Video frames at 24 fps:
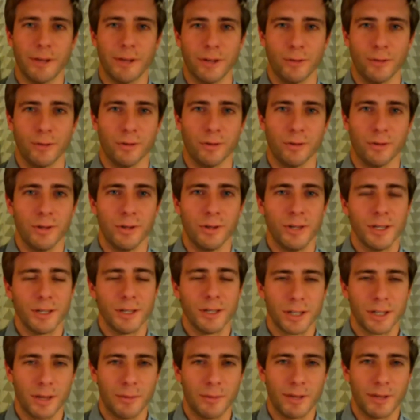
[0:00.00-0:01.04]

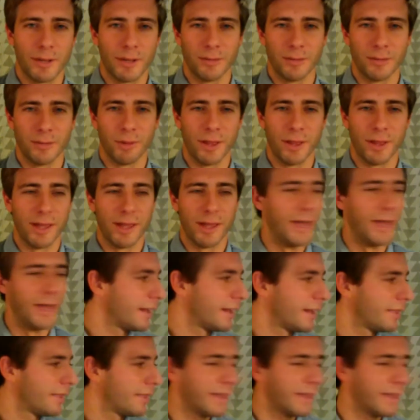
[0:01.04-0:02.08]
into play. And
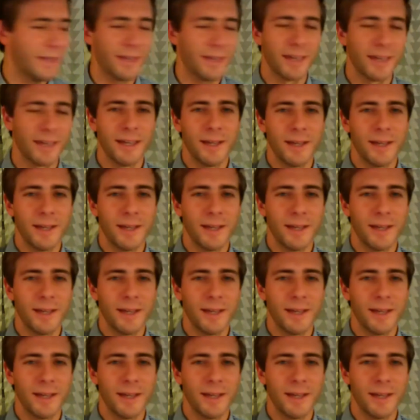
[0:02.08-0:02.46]
I think